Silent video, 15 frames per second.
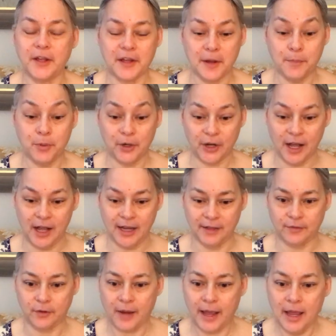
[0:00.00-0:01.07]
I can put on?
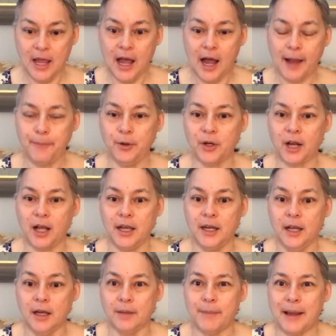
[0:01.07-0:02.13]
So I put on
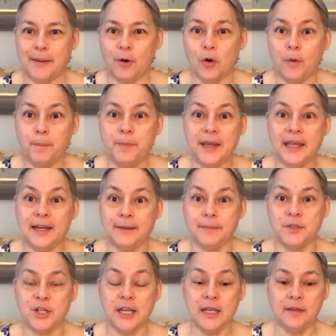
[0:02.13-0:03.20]
my old beat
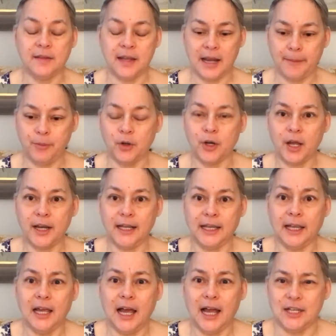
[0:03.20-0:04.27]
up jeans, and I put on
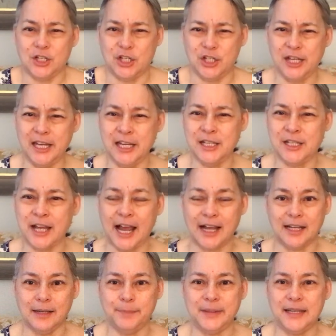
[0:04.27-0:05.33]
a G
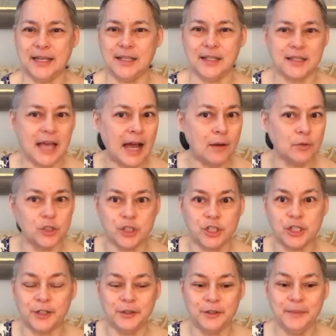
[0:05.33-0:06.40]
jacket, because that would
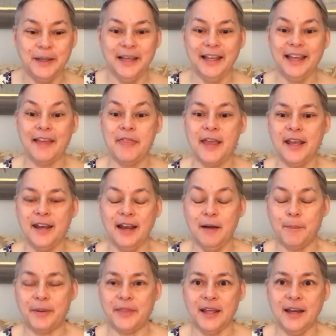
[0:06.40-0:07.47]
show them.
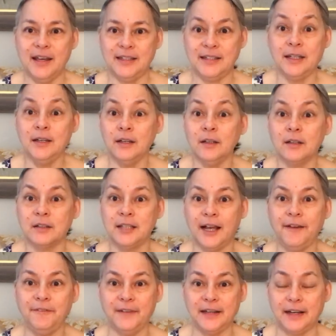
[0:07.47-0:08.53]
But then it didn't look
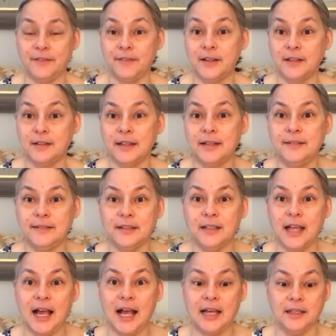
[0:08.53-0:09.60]
tough enough, because I still
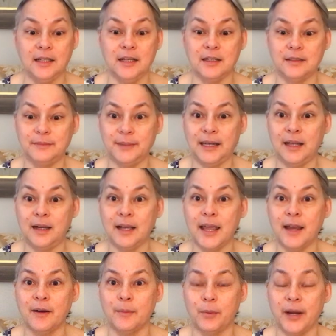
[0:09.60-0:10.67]
had, you know, my long
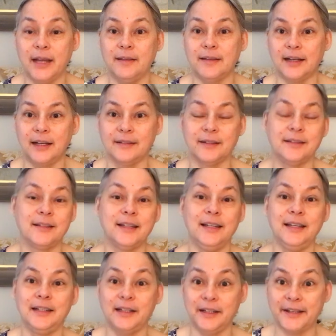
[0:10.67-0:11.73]
hair and braids, and I was a
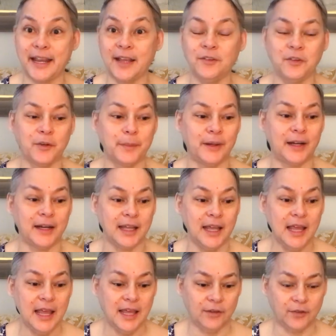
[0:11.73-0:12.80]
skinny little dancer body.
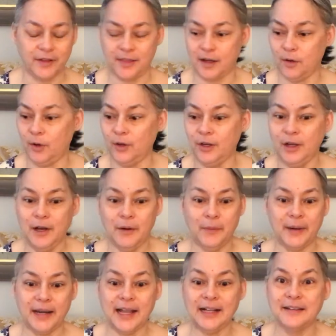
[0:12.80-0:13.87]
So I thought, oh,
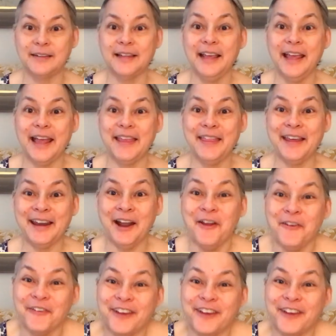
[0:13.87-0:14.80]
what else? And then